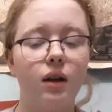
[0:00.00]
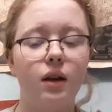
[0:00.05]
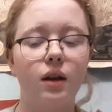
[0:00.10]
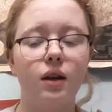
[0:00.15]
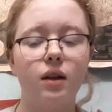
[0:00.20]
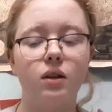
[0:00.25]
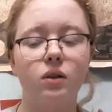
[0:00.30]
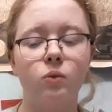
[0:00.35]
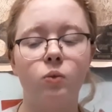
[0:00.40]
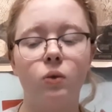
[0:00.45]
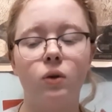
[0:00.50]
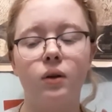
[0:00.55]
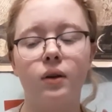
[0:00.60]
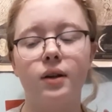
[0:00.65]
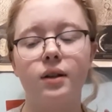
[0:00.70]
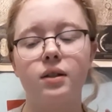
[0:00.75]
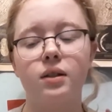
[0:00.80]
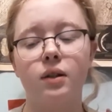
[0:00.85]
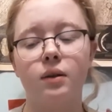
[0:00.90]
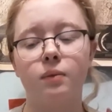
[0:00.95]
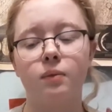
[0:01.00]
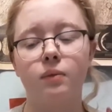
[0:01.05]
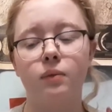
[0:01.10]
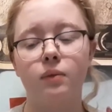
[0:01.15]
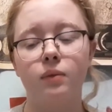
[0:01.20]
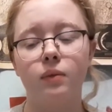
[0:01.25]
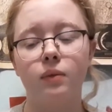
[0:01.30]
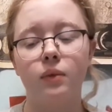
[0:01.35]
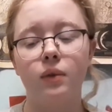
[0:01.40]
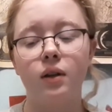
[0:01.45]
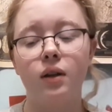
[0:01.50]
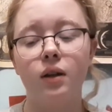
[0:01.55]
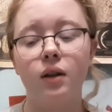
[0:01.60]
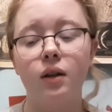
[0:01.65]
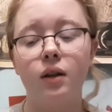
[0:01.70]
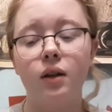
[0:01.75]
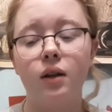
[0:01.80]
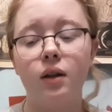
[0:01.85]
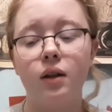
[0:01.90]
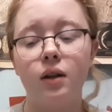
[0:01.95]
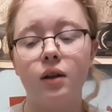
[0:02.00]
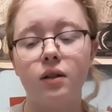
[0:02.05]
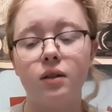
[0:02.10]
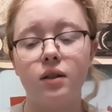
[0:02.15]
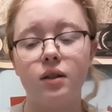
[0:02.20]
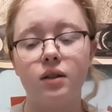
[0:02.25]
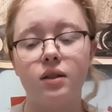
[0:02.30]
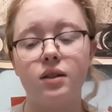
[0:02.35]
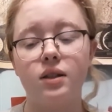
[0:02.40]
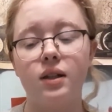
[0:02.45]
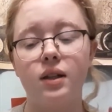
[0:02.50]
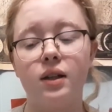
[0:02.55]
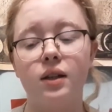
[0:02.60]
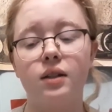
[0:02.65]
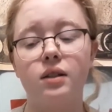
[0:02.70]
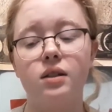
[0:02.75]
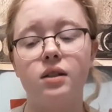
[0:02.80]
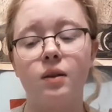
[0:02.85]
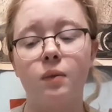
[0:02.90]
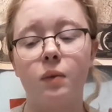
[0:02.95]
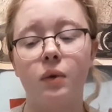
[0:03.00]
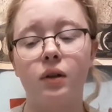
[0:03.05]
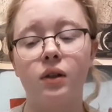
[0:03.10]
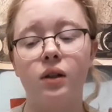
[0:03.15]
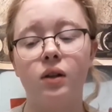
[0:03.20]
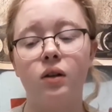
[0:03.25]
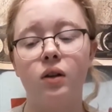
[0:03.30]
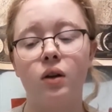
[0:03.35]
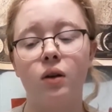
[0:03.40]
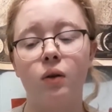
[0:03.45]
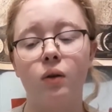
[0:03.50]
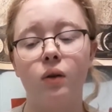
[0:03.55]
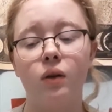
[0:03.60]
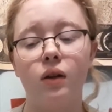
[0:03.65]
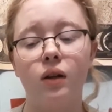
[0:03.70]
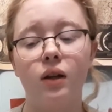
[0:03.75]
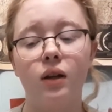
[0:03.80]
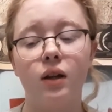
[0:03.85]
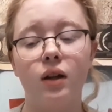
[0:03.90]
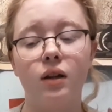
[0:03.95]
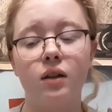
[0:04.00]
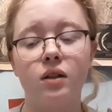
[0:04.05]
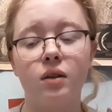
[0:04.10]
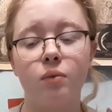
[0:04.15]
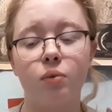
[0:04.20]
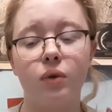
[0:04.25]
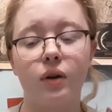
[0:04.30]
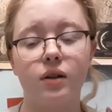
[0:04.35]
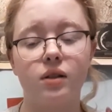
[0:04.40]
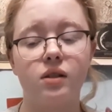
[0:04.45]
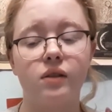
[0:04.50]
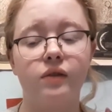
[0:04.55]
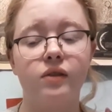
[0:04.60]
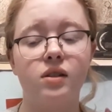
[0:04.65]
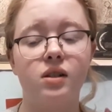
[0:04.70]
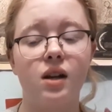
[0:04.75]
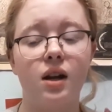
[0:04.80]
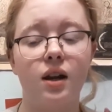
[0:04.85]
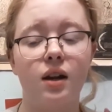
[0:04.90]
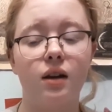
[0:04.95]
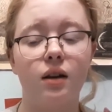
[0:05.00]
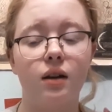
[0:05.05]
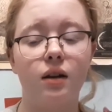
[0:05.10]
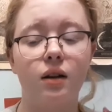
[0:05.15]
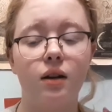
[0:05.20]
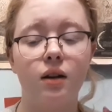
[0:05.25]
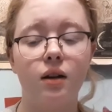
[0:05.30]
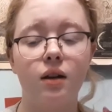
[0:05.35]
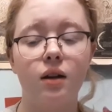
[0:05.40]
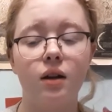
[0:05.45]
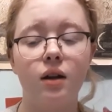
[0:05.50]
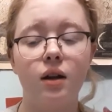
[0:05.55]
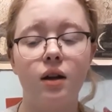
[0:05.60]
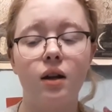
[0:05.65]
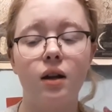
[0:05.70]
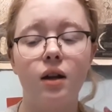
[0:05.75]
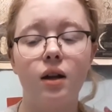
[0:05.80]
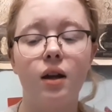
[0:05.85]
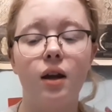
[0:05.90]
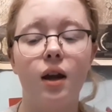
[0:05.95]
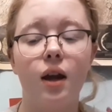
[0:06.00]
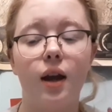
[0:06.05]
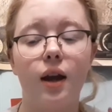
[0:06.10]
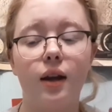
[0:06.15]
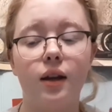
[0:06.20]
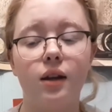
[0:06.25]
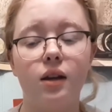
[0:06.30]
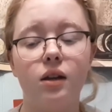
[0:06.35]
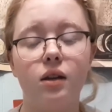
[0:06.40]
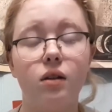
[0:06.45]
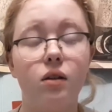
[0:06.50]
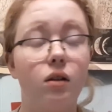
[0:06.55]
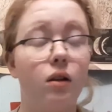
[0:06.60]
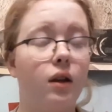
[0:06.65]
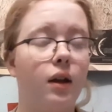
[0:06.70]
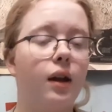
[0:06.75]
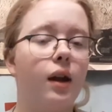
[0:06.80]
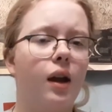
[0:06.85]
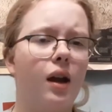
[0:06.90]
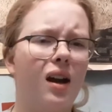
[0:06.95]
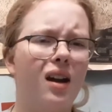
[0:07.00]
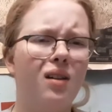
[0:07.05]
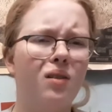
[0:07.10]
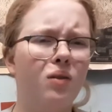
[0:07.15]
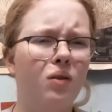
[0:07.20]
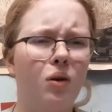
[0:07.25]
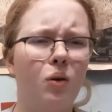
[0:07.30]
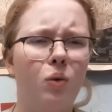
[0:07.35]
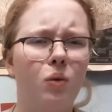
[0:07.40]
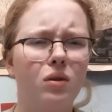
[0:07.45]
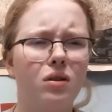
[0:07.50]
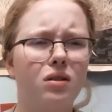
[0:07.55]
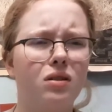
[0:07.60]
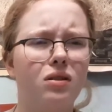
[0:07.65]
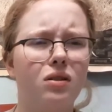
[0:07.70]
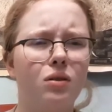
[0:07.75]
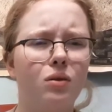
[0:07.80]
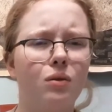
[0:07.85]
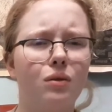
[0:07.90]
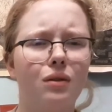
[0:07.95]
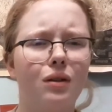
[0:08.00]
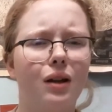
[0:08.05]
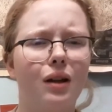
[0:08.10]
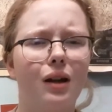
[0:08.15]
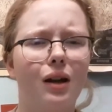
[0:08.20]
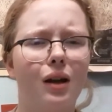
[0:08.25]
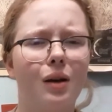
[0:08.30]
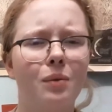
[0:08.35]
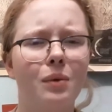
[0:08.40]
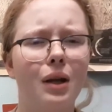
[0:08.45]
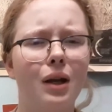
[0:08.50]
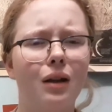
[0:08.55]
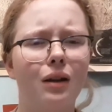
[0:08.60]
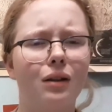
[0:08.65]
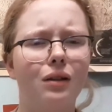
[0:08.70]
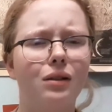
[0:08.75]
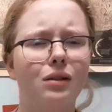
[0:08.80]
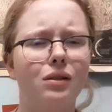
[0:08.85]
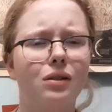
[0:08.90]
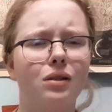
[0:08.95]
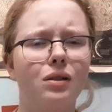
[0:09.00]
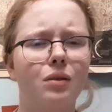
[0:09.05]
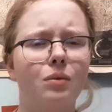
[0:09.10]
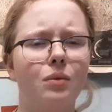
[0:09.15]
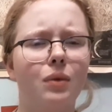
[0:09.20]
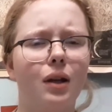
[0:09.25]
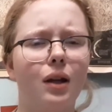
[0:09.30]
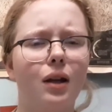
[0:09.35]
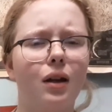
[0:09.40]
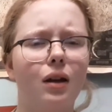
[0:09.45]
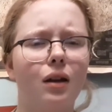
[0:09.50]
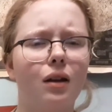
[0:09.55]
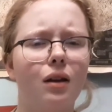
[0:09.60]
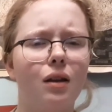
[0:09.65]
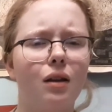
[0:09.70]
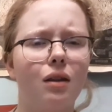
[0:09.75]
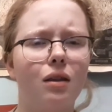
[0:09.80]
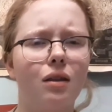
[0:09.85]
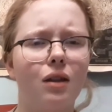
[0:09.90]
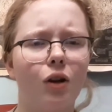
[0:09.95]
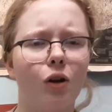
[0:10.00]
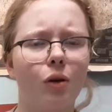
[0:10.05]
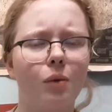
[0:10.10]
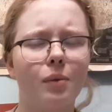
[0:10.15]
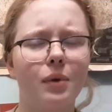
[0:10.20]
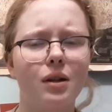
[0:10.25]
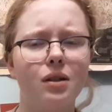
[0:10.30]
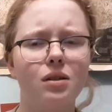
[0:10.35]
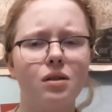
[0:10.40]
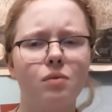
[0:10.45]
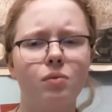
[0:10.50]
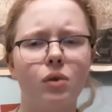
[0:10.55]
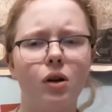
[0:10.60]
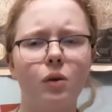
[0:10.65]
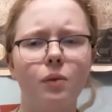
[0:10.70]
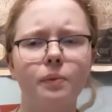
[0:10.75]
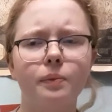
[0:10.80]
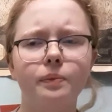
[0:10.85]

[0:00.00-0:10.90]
it's worrisome to see someone, you know, in a depressive state. And, like, I don't know what to do. Like, I'm not some, like, therapist, bro.